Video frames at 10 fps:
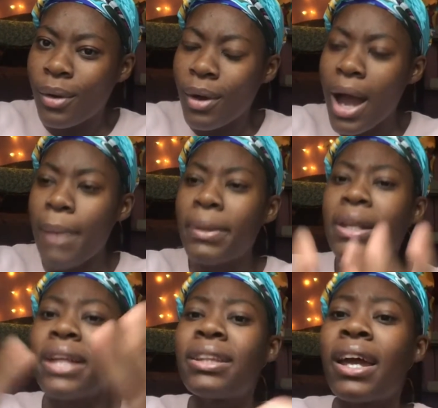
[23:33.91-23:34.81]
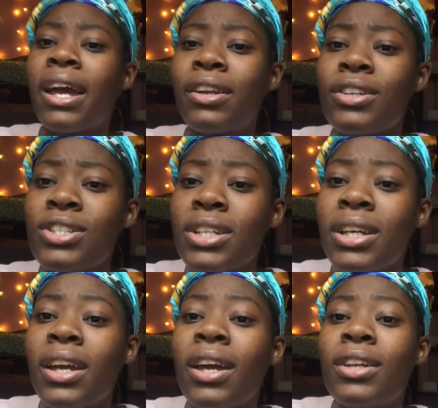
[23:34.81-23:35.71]
I'm gonna let the
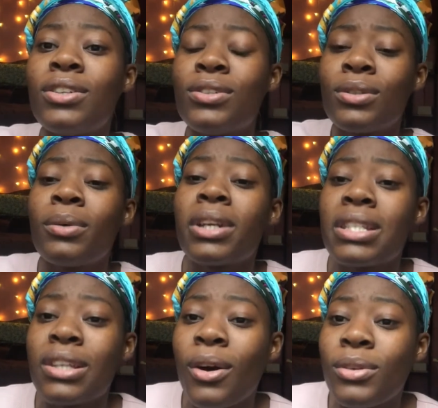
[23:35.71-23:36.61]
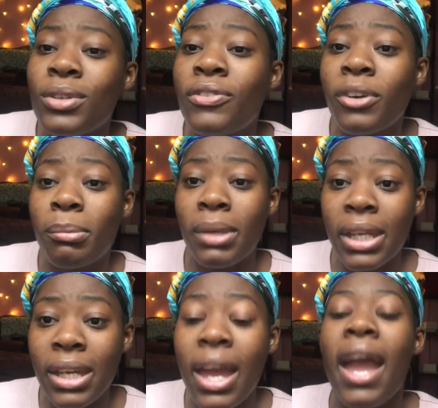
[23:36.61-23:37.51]
energy do what it's going to do for
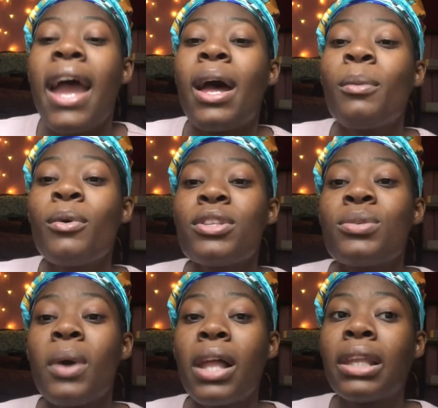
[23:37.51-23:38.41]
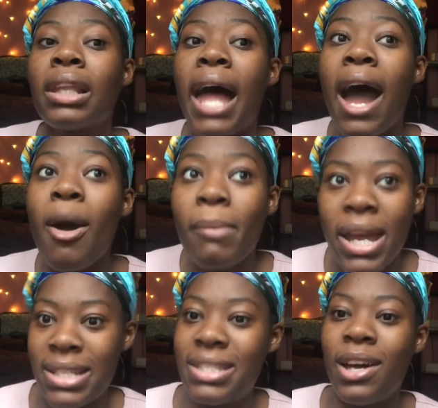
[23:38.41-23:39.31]
me and I'm going to allow
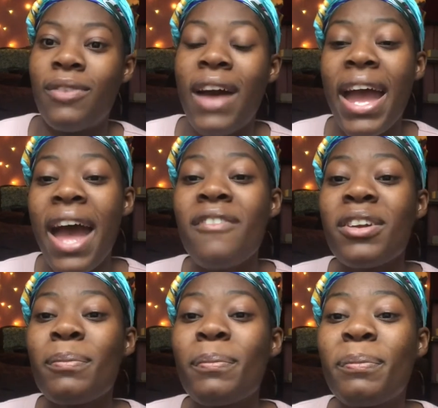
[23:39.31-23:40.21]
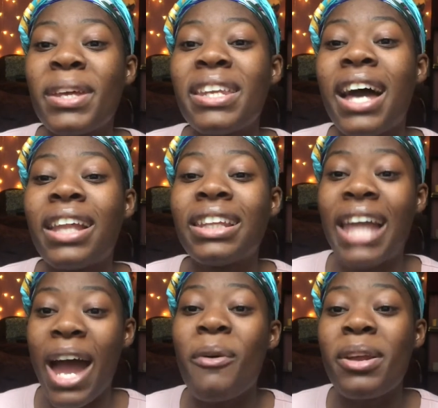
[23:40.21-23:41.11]
myself. I haven't been
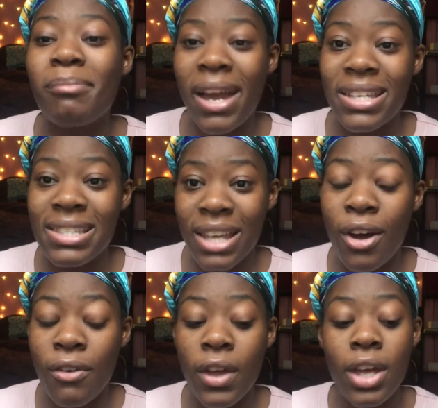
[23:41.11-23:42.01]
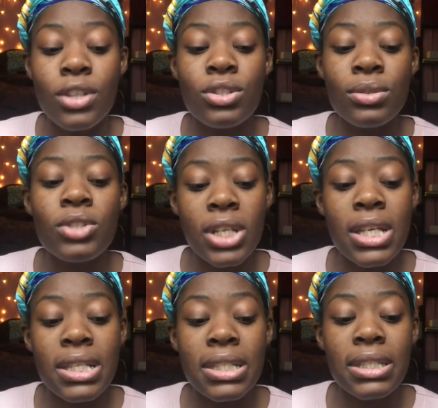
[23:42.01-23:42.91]
allowing myself to
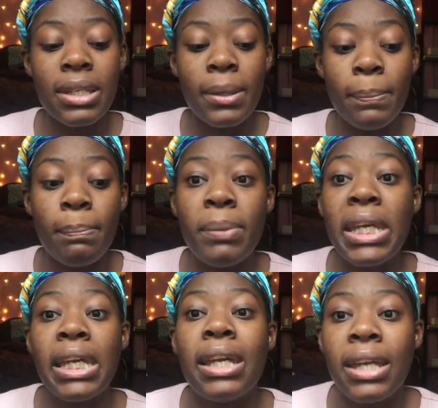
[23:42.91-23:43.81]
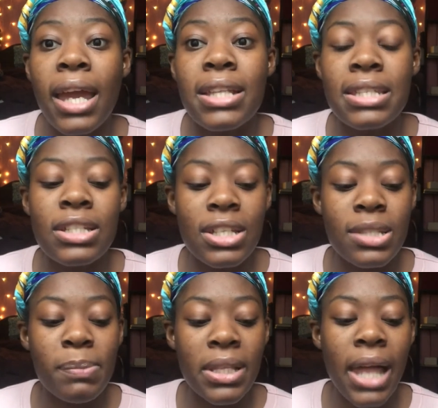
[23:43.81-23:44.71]
just be and to
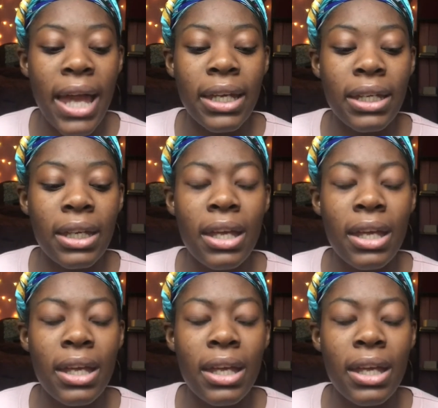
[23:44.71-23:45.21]
just be like